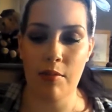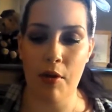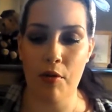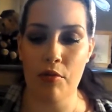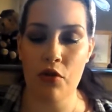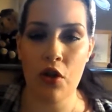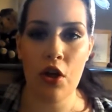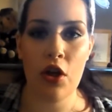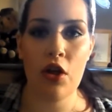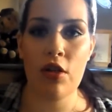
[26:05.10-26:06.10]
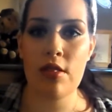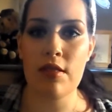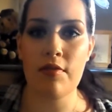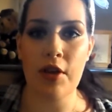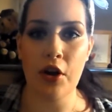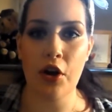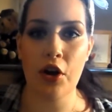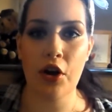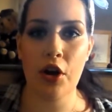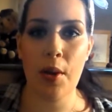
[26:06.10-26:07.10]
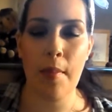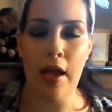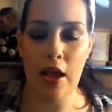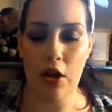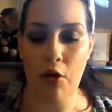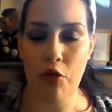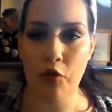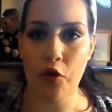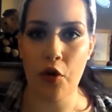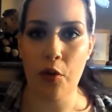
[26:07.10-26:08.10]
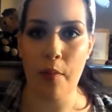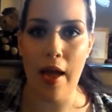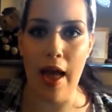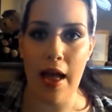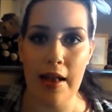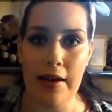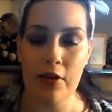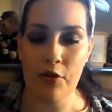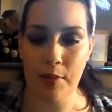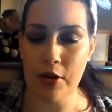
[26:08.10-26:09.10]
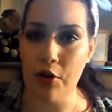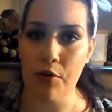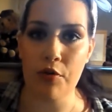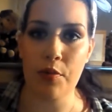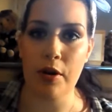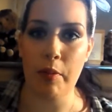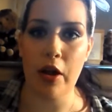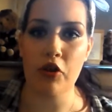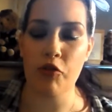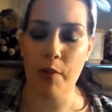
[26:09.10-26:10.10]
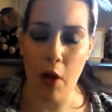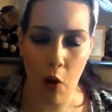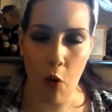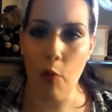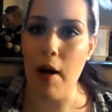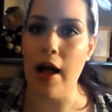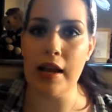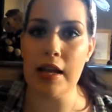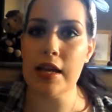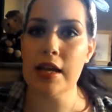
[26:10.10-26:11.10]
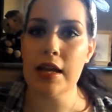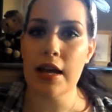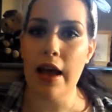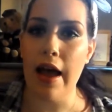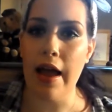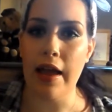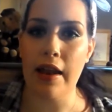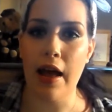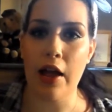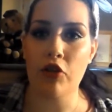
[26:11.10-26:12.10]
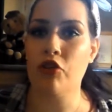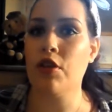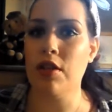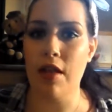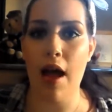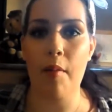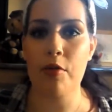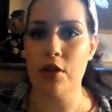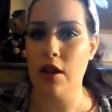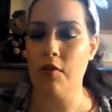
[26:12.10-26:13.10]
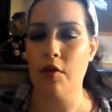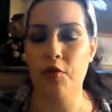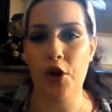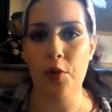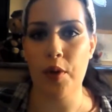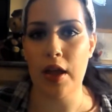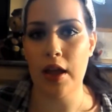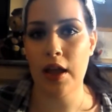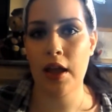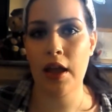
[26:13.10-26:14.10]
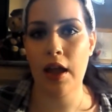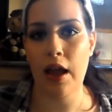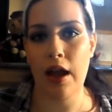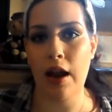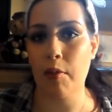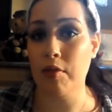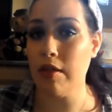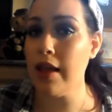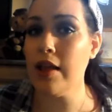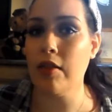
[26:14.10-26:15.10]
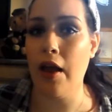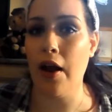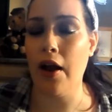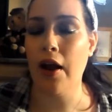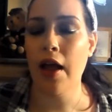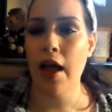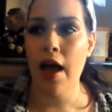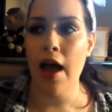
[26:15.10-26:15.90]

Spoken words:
the most severe pain go through my head to my toes, pretty much my whole body, and I just collapsed and I felt very weak. And I was laying there